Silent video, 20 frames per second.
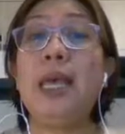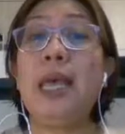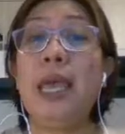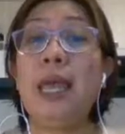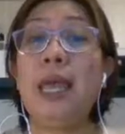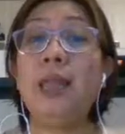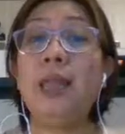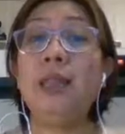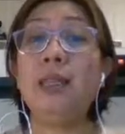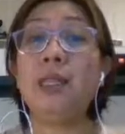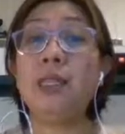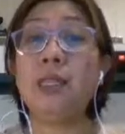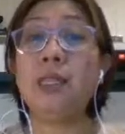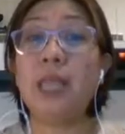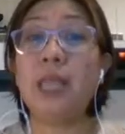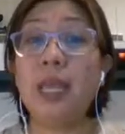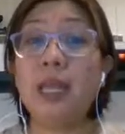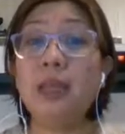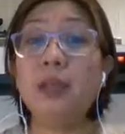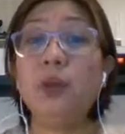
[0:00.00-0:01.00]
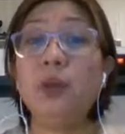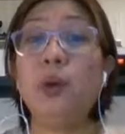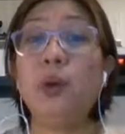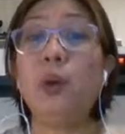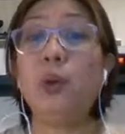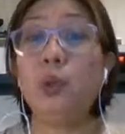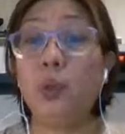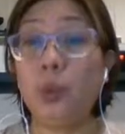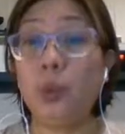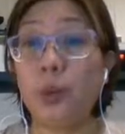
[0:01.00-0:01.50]
and the sent
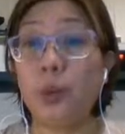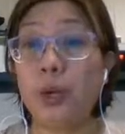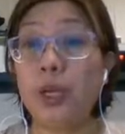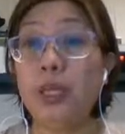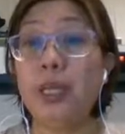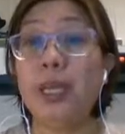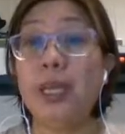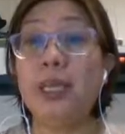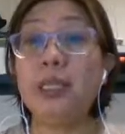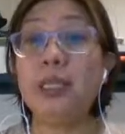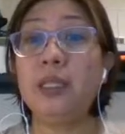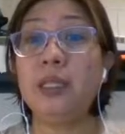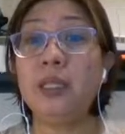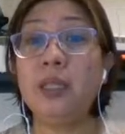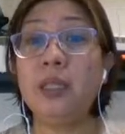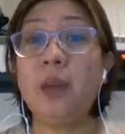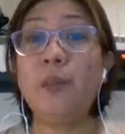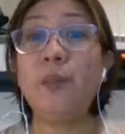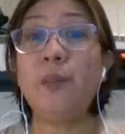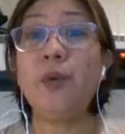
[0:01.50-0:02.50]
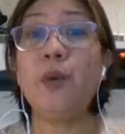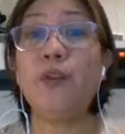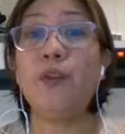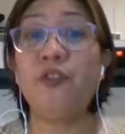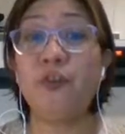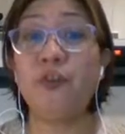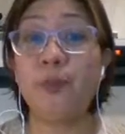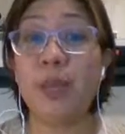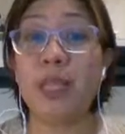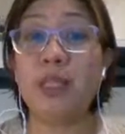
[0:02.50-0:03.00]
code word is the number of
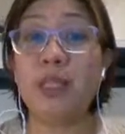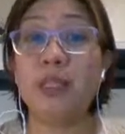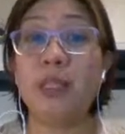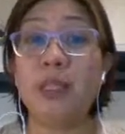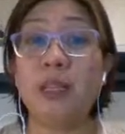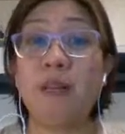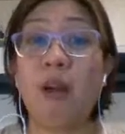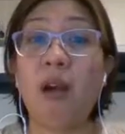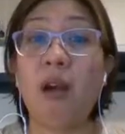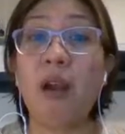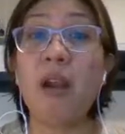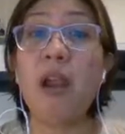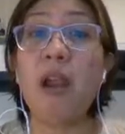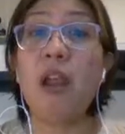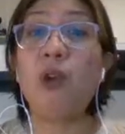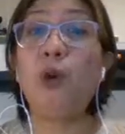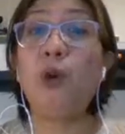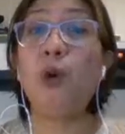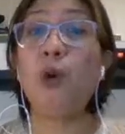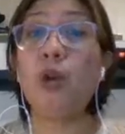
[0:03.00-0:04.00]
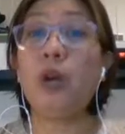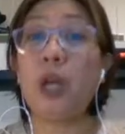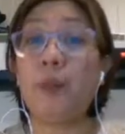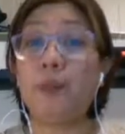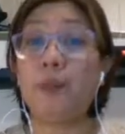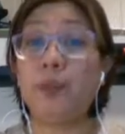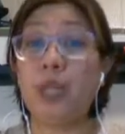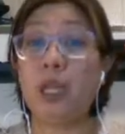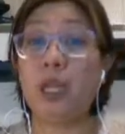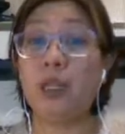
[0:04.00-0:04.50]
bits that are
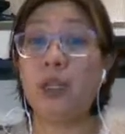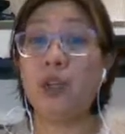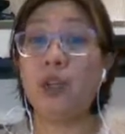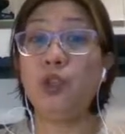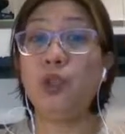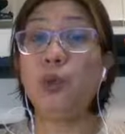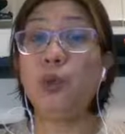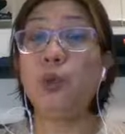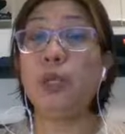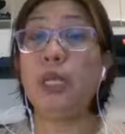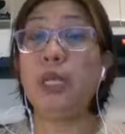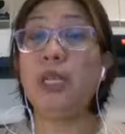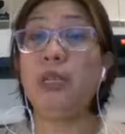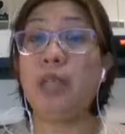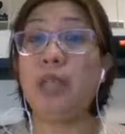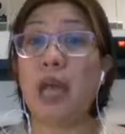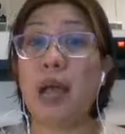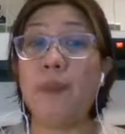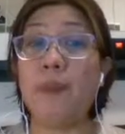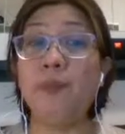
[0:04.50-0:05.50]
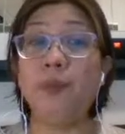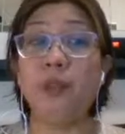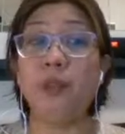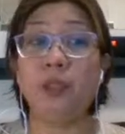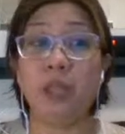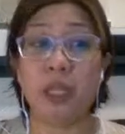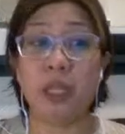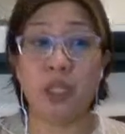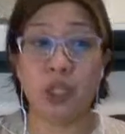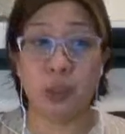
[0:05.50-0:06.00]
corrupted during the
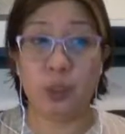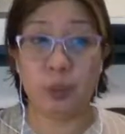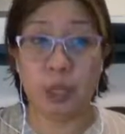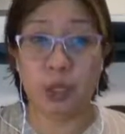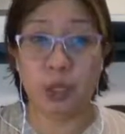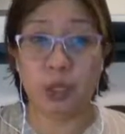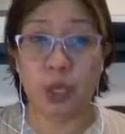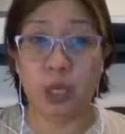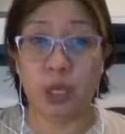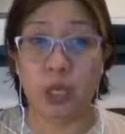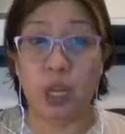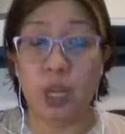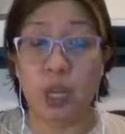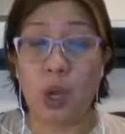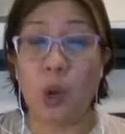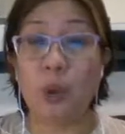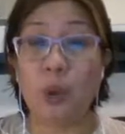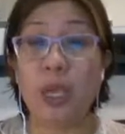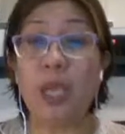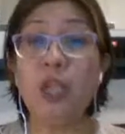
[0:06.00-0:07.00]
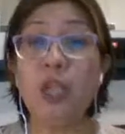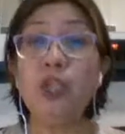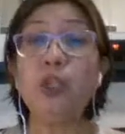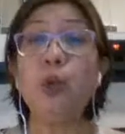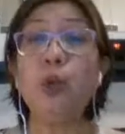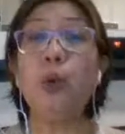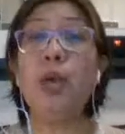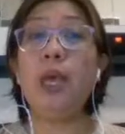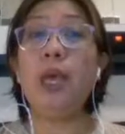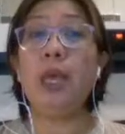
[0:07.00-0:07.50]
transmission. Okay,
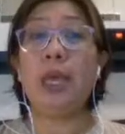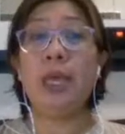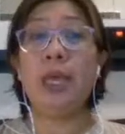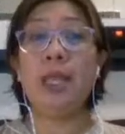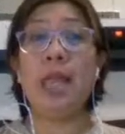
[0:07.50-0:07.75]
so in